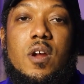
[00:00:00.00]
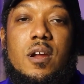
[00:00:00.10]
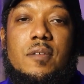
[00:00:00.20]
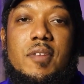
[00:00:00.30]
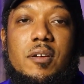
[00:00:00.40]

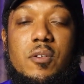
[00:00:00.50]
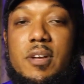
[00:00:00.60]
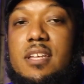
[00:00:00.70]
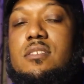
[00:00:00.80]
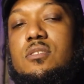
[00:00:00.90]
where they're
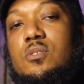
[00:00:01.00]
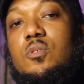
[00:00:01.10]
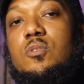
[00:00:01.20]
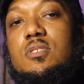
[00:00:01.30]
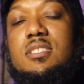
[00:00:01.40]
going into
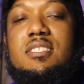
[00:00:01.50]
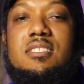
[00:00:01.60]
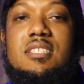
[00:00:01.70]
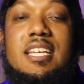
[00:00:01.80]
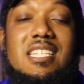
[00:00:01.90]
schools and
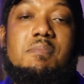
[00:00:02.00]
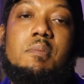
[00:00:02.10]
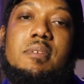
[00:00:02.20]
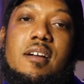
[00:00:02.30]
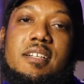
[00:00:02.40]
teaching
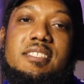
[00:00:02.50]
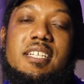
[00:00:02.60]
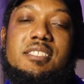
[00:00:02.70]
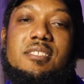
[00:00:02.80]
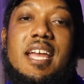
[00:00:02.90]
people about
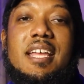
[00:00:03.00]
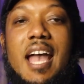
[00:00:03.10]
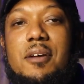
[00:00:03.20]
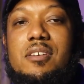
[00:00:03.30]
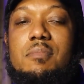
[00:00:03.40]
architecture, hey,
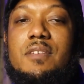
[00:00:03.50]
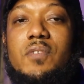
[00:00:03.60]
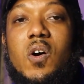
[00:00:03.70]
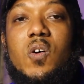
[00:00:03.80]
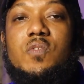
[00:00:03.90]
how you can be
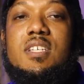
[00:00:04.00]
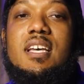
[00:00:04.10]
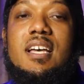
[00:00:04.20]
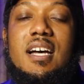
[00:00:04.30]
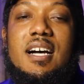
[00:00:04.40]
involved.
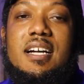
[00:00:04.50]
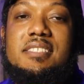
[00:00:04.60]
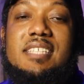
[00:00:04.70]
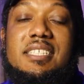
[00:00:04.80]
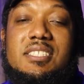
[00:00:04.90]

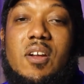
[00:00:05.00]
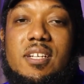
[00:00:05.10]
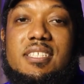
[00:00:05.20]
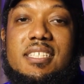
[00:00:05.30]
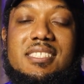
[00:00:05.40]
It's not just
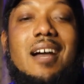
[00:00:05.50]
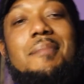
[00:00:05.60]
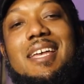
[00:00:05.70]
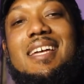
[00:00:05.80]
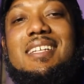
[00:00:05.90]
architects
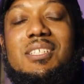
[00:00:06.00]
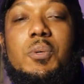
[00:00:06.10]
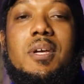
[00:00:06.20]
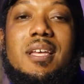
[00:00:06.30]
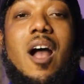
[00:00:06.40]
coming in and
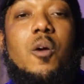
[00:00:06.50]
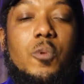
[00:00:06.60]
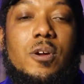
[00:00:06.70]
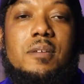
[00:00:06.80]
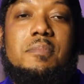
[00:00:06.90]
doing our
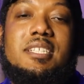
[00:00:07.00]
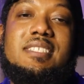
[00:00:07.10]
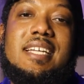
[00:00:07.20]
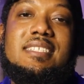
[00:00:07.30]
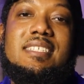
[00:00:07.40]
work, but
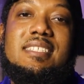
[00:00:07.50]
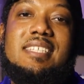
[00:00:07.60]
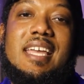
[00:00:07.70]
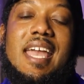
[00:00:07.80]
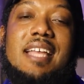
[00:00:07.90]
it's actually
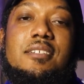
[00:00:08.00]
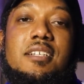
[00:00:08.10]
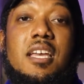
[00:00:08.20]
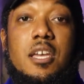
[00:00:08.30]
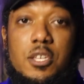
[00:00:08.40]
saying, hey,
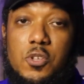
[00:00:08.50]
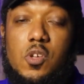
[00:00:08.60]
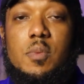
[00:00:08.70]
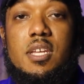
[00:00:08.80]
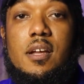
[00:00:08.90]
look, you
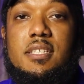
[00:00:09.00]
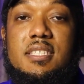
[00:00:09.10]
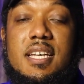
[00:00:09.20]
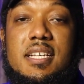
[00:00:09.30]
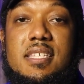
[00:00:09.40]
can be an
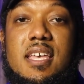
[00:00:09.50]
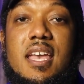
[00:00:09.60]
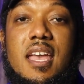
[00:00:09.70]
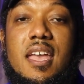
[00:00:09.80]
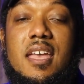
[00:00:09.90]
architect
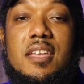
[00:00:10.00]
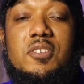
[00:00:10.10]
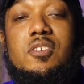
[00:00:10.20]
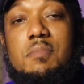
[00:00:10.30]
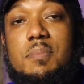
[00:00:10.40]
and
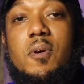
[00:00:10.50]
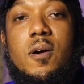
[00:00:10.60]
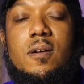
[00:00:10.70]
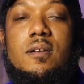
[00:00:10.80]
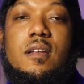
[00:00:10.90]
you can be
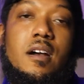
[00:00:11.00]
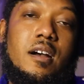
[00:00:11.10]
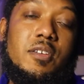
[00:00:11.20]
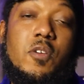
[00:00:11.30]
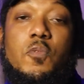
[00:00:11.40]
part,
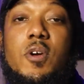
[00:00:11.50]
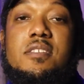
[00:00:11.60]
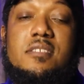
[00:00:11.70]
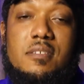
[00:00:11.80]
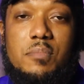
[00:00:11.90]
your
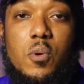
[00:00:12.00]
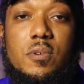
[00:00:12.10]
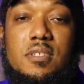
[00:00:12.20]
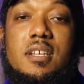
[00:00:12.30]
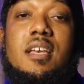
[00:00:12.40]
voice is
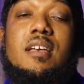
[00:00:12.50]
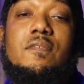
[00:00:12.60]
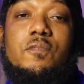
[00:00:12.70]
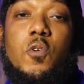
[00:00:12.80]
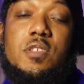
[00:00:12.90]
important
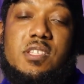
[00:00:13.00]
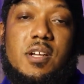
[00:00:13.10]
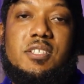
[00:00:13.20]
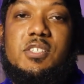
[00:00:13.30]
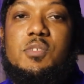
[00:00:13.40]
for this
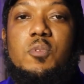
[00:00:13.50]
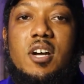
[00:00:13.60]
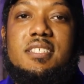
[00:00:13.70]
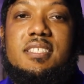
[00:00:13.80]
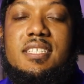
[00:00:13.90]
architectural
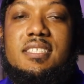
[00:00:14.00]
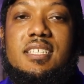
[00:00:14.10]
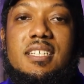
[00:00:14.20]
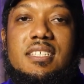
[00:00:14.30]
process.